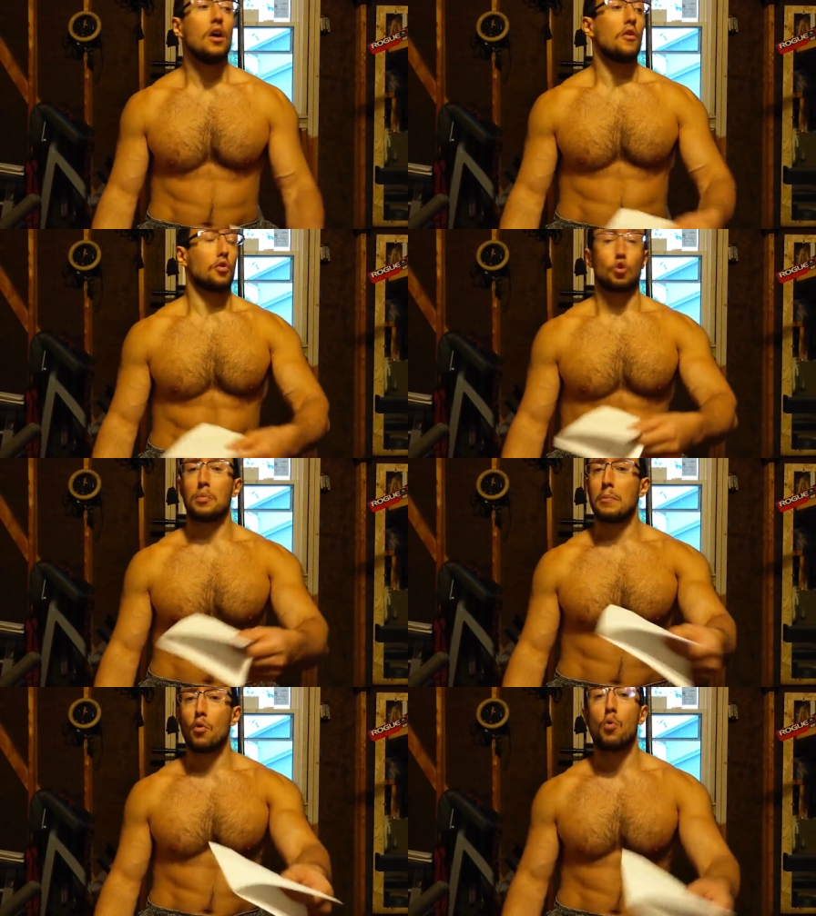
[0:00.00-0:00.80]
for the
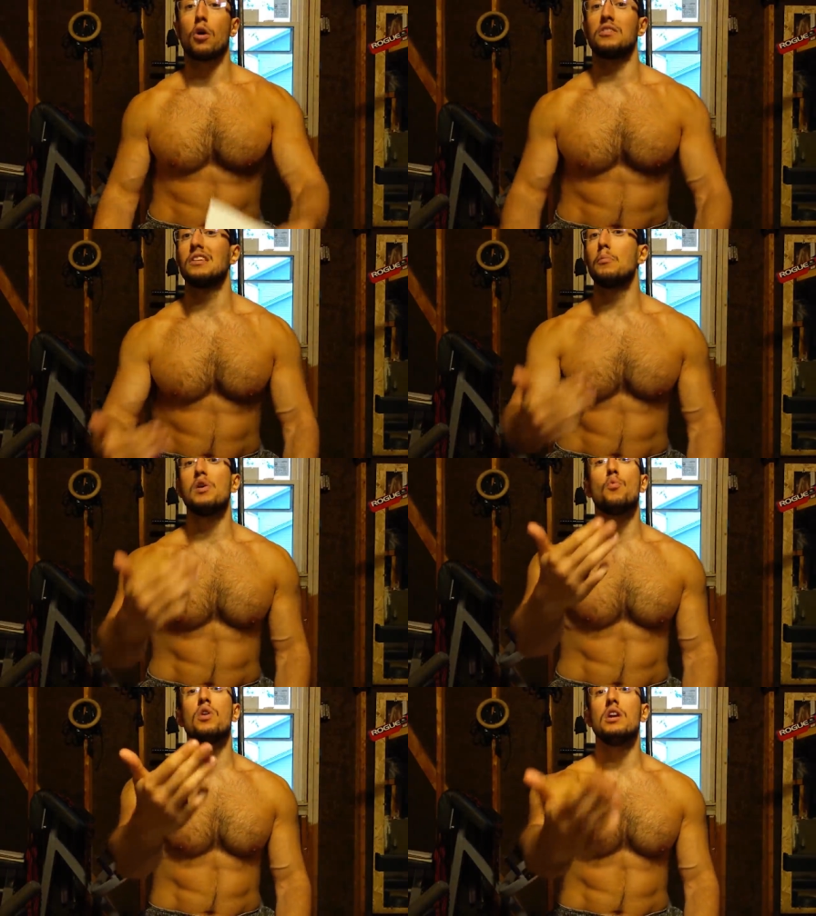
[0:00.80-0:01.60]
people who are
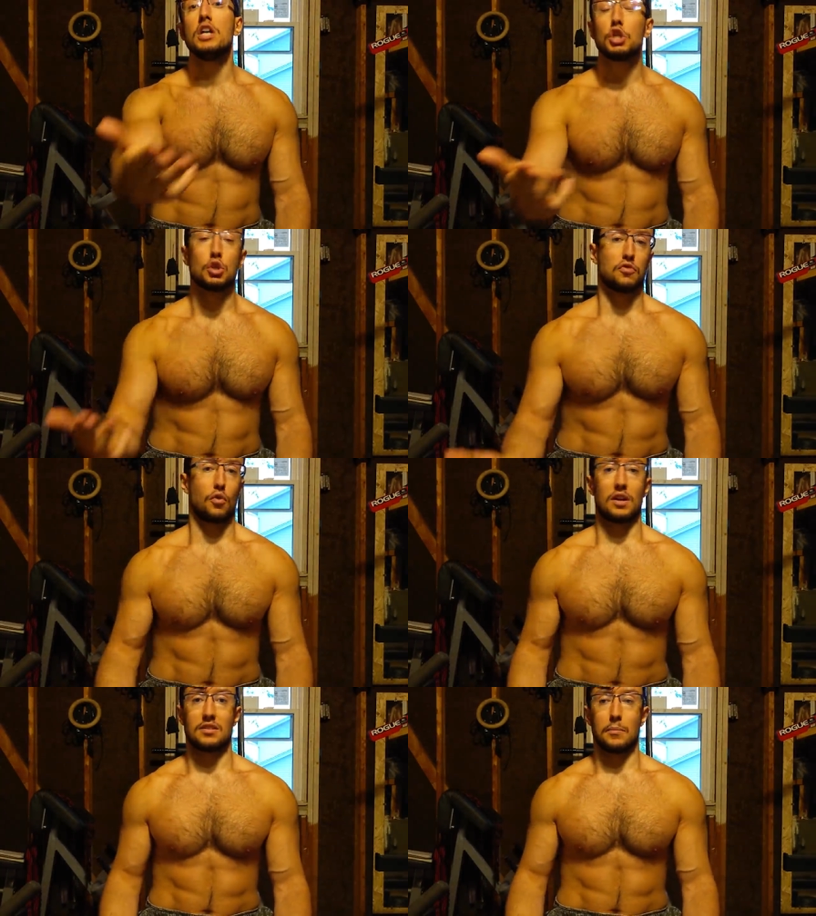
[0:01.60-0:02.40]
deeply religious,
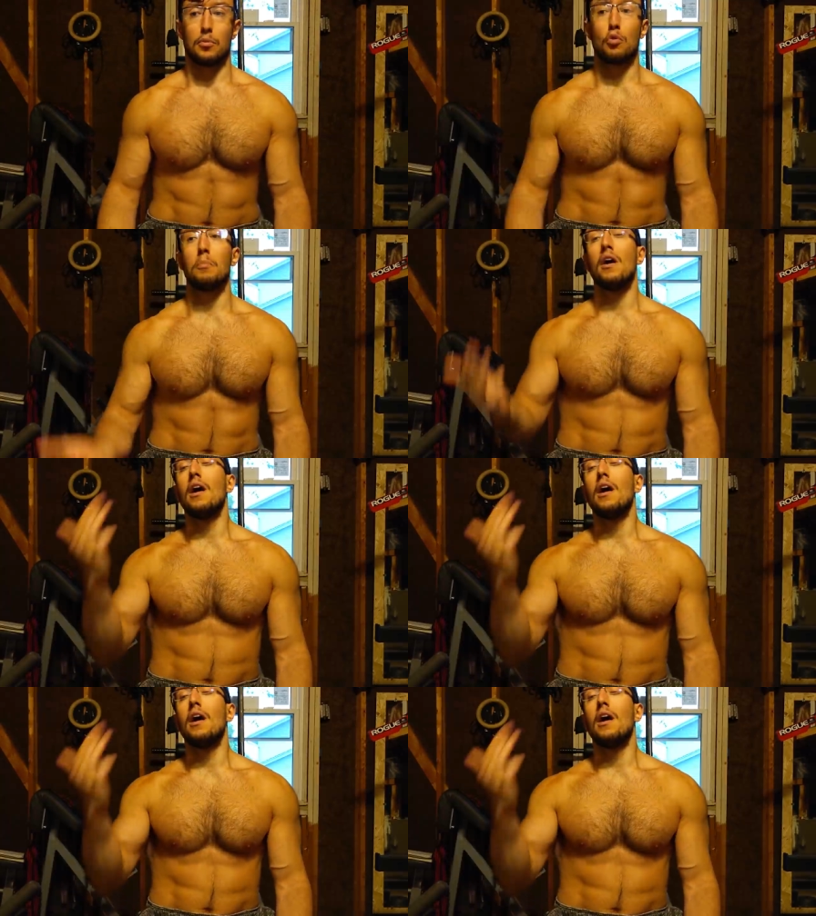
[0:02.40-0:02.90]
for example,